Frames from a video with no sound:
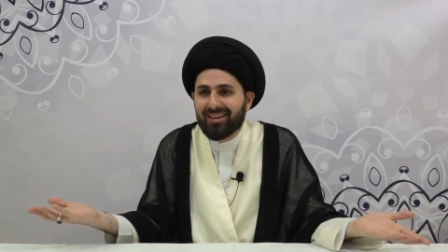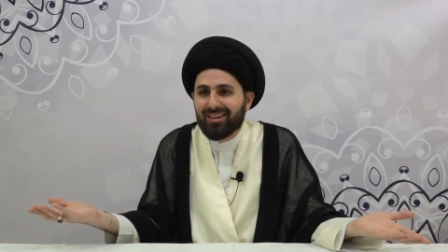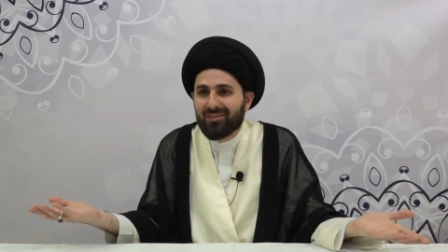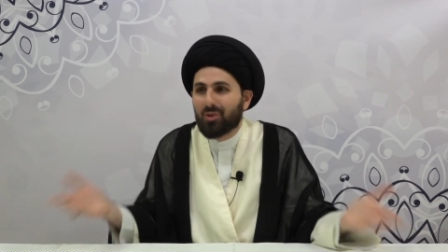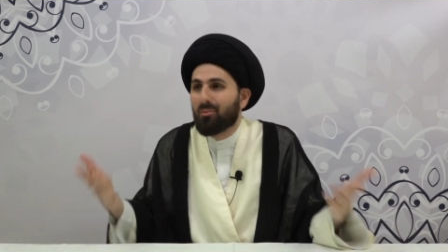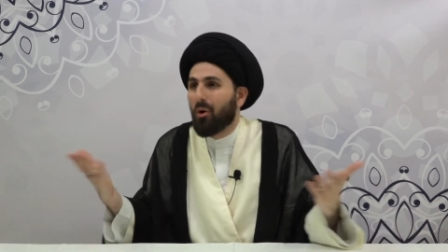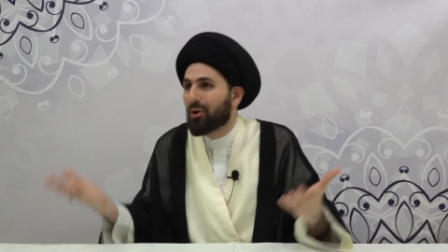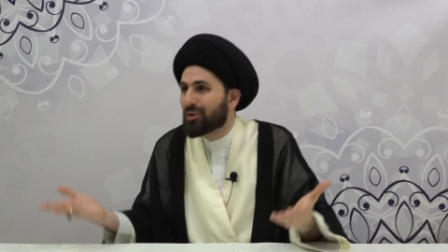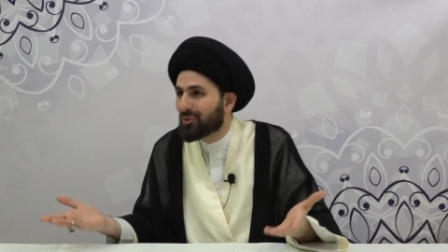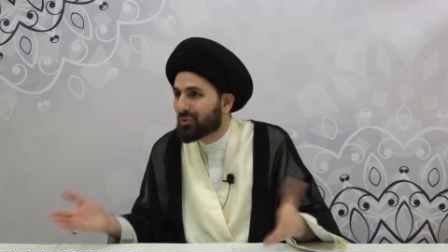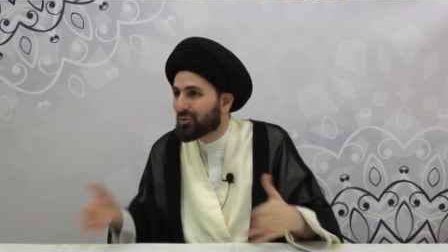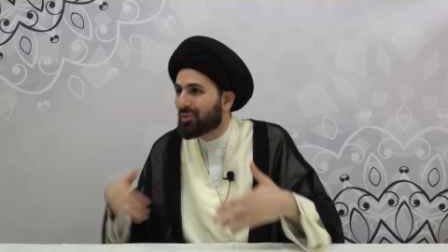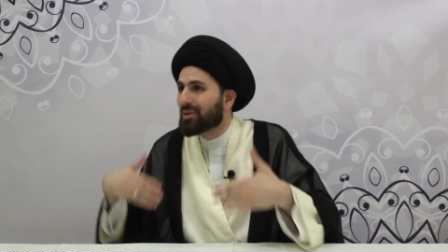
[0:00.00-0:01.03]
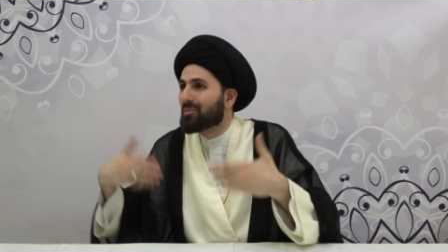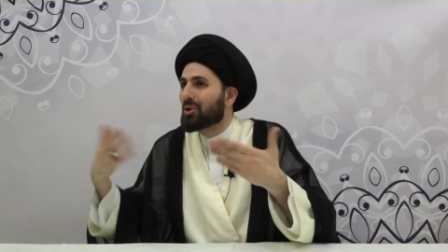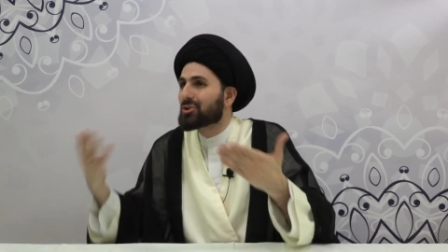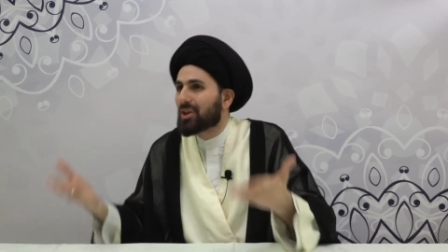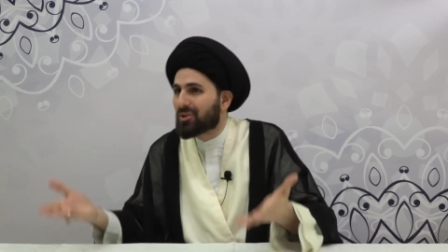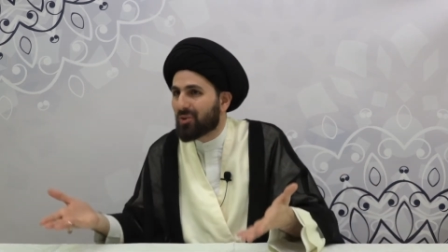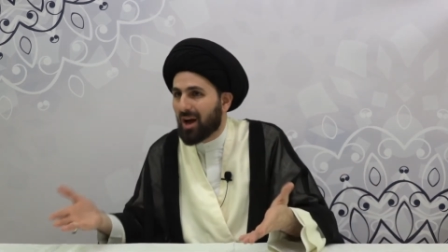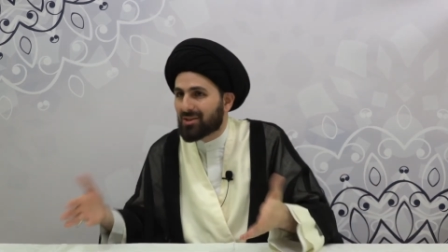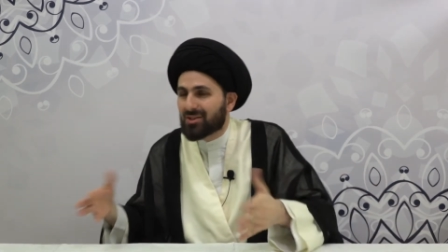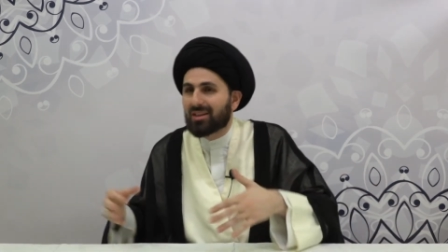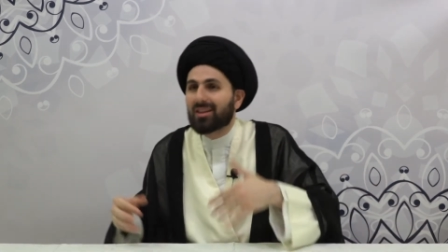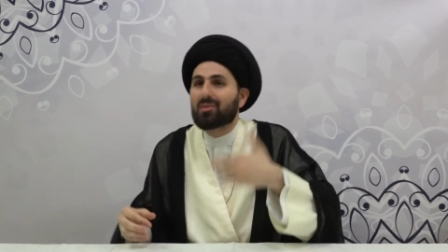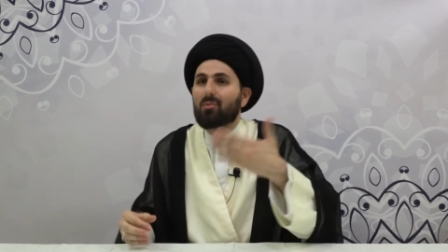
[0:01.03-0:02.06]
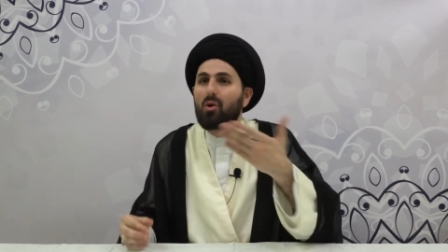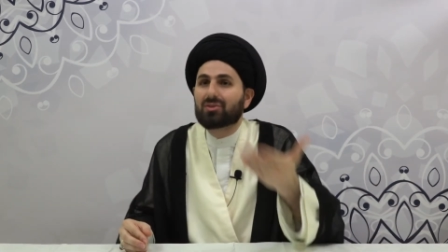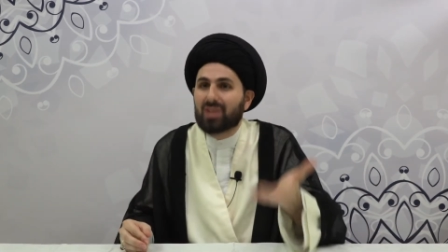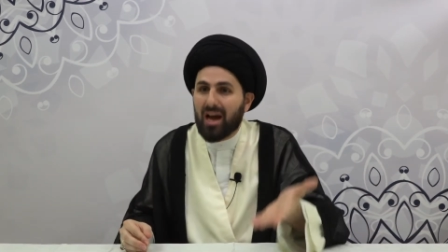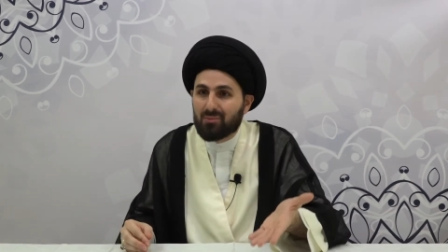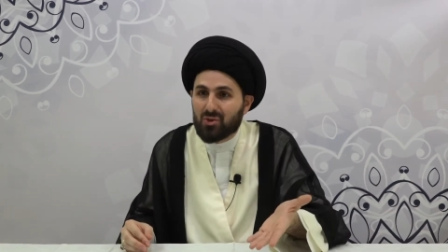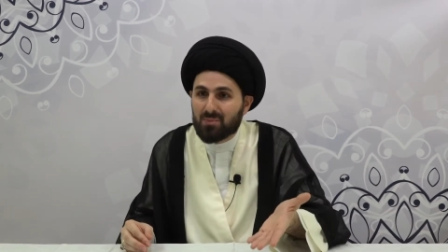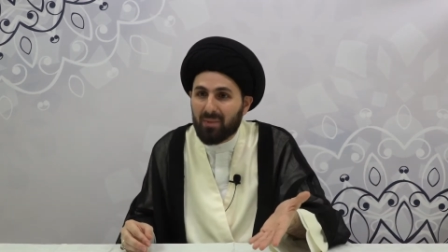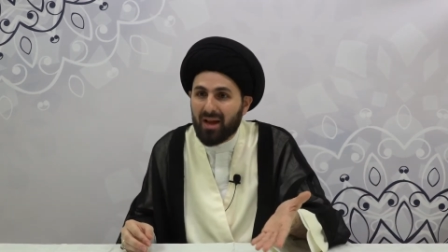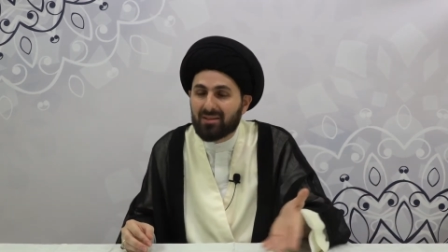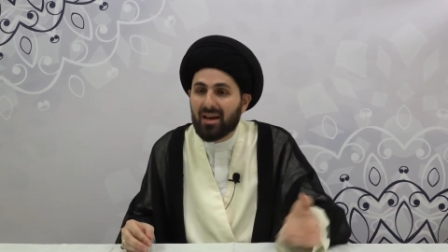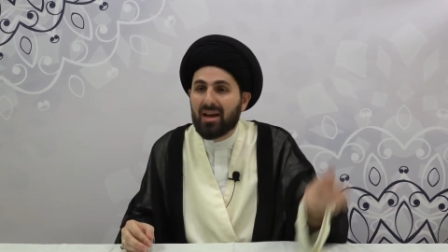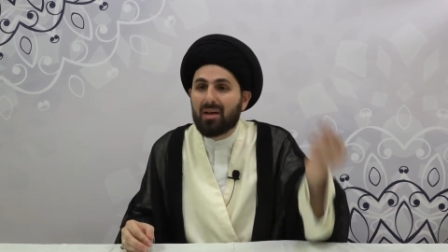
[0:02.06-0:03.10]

The more you do, the more generosity, the more time you spend,